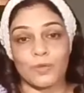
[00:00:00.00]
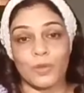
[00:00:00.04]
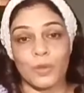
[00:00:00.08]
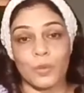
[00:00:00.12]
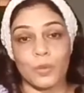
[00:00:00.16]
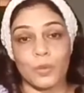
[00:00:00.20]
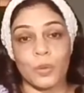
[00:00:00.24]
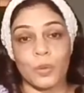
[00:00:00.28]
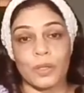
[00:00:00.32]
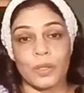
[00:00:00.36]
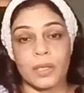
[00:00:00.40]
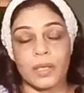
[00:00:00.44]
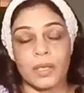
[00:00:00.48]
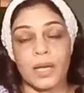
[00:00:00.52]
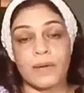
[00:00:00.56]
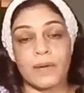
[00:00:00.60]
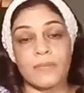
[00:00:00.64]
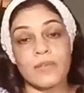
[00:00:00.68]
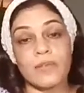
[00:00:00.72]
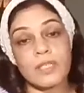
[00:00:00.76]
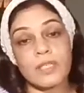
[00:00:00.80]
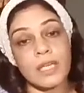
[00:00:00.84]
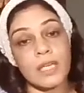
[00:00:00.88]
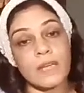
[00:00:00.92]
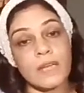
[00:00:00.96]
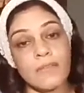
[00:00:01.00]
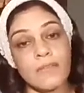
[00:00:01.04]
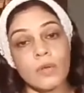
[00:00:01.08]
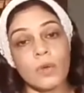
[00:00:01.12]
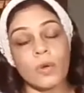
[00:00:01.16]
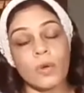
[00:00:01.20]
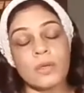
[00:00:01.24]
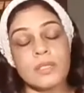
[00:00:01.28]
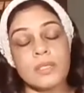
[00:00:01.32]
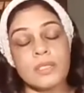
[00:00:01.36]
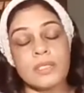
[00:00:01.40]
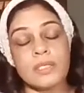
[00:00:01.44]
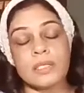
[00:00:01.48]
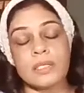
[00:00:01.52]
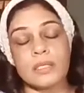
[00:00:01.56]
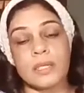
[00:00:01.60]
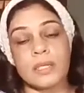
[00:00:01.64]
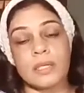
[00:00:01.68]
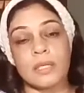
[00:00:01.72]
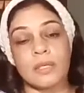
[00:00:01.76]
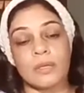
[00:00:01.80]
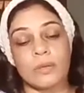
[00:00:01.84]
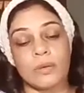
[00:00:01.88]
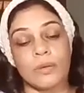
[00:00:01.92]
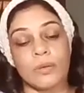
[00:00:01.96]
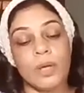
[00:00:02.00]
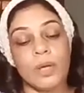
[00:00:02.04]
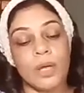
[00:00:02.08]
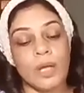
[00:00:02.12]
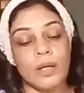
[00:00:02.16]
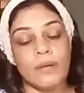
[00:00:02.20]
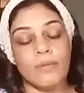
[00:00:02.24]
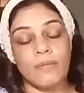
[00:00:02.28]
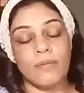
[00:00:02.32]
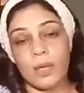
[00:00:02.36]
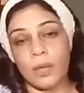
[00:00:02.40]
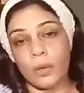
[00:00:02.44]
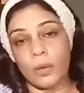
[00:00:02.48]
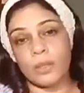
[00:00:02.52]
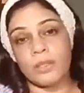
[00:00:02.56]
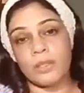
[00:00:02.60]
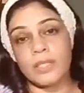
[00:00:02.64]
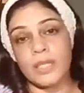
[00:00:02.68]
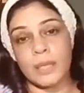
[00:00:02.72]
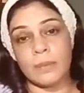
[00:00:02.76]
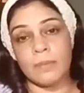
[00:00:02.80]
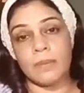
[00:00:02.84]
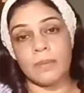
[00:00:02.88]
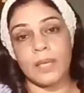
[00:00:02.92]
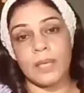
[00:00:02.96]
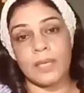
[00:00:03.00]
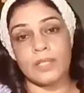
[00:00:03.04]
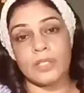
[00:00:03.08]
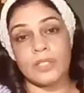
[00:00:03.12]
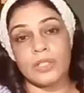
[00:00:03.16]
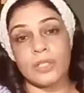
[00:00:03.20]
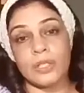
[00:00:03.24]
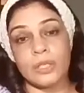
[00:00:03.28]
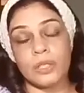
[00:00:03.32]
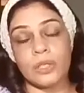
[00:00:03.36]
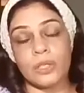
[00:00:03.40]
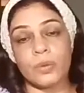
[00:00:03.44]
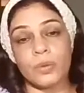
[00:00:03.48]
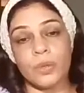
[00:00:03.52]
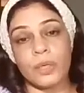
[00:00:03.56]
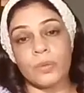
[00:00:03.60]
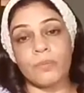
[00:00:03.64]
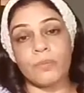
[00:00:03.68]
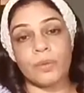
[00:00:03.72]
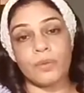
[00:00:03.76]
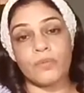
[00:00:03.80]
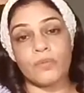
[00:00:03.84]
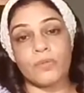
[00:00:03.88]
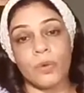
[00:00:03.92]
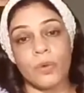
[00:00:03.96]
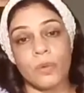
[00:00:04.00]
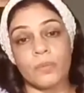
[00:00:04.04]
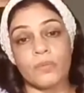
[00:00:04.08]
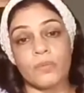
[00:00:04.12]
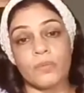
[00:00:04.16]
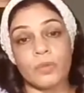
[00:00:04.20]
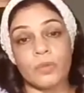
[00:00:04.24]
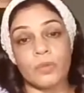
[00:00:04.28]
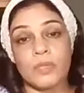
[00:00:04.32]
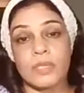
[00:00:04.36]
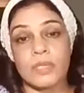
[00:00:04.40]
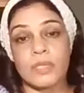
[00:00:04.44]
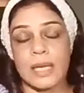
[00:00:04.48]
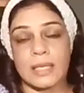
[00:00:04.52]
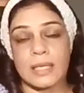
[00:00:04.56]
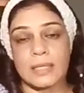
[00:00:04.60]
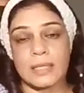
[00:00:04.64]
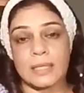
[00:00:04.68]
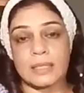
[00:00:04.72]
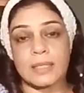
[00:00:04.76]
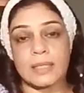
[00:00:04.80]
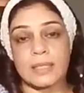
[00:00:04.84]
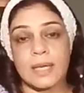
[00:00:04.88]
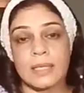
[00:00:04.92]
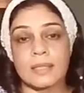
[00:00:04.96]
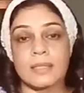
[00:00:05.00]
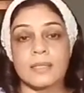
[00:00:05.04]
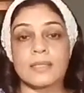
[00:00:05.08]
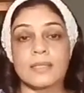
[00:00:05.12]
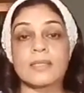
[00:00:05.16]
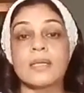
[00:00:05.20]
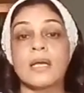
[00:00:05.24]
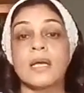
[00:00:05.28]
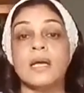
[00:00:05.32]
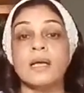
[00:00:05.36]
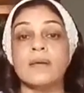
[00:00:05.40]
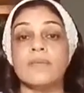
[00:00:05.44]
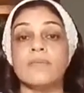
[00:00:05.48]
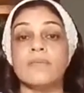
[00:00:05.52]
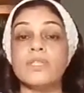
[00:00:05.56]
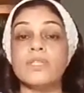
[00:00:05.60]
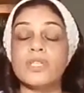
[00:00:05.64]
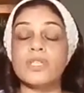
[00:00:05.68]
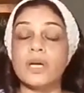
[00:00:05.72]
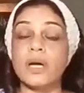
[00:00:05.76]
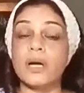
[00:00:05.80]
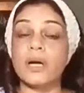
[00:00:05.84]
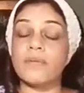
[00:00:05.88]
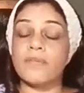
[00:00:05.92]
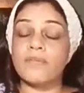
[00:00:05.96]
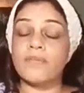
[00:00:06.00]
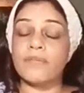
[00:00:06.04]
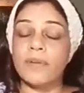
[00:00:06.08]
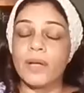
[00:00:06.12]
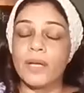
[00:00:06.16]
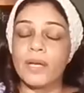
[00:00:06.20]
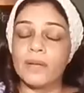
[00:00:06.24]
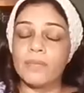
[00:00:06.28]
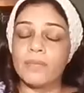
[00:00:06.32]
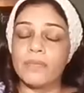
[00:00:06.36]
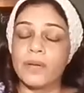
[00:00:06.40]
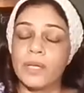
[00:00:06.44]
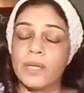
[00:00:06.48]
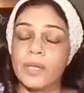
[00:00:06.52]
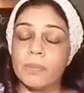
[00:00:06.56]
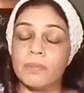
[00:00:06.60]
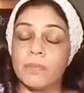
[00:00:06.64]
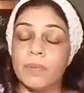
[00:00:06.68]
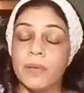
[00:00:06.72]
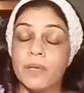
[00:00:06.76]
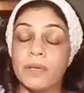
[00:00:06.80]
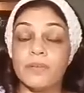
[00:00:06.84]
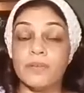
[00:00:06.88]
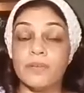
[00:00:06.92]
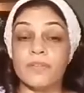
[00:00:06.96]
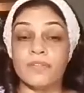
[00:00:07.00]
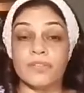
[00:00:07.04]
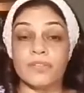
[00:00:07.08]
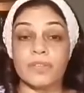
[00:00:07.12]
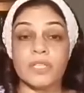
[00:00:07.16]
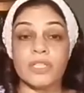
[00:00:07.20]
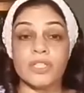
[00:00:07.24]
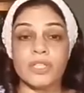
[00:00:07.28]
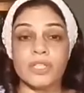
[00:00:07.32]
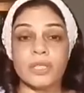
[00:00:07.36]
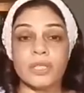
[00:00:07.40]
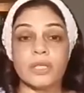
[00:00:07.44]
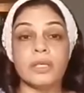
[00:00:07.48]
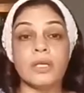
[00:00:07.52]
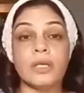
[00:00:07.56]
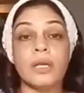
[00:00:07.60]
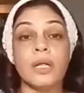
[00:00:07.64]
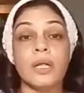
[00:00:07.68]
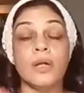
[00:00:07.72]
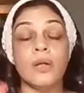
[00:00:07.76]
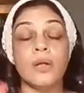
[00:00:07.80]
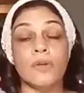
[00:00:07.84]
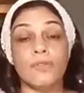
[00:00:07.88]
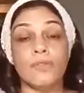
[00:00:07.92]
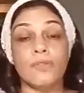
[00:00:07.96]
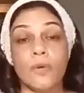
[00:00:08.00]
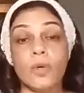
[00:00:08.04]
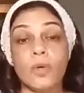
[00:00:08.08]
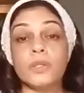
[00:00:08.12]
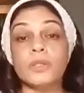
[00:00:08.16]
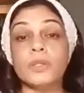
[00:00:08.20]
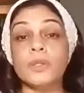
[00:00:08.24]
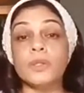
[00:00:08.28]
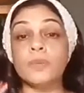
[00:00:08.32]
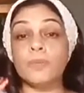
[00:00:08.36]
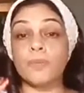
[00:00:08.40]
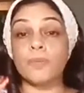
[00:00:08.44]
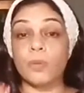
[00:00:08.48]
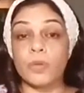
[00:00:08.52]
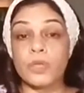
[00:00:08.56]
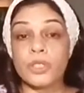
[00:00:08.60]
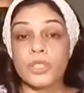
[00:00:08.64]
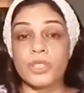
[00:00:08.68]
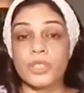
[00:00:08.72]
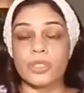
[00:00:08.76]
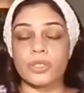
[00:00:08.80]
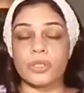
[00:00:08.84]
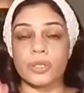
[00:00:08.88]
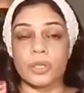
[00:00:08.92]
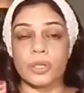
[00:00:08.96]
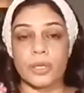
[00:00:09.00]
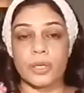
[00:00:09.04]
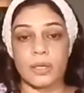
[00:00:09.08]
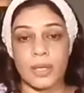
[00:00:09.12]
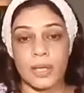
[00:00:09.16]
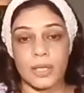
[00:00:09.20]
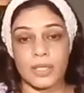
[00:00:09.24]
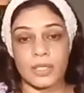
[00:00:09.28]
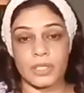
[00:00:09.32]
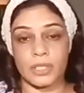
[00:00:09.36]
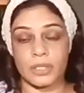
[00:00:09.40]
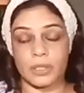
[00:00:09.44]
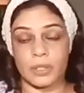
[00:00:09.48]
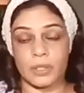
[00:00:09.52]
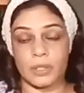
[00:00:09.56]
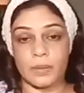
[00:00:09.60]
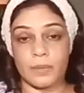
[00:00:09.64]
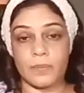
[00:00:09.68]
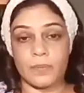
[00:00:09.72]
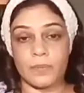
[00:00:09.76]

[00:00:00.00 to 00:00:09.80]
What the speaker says: of the working hours, even on sitting, while on table and chair, you can perform those exercises, which are very, very beneficial for the posture correction.